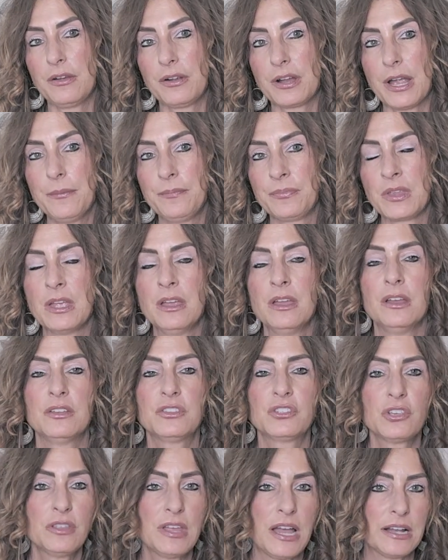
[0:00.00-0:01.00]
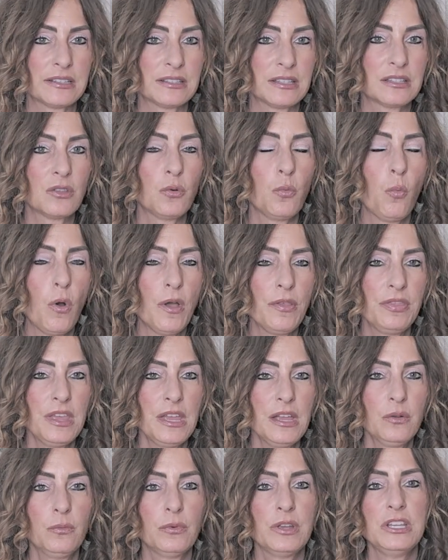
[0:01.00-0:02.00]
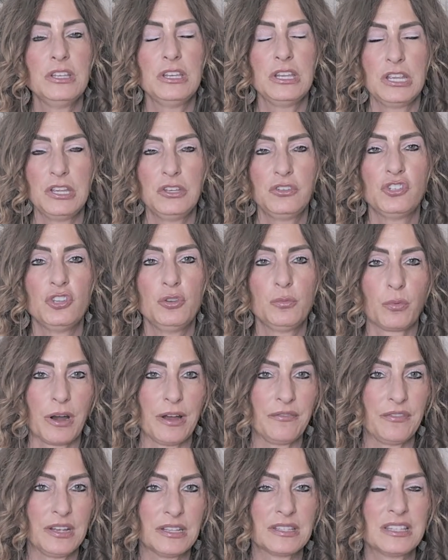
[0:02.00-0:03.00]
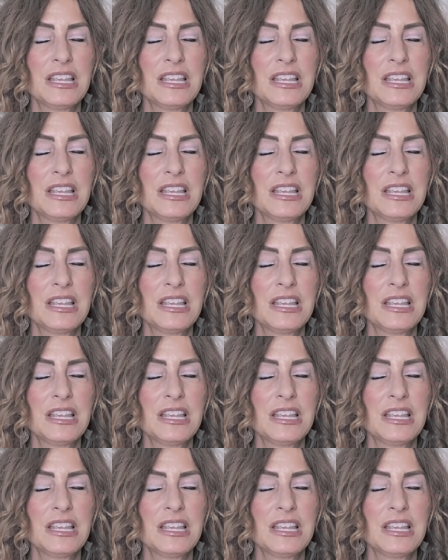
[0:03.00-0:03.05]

Okay, so that's the one thing we need to preface.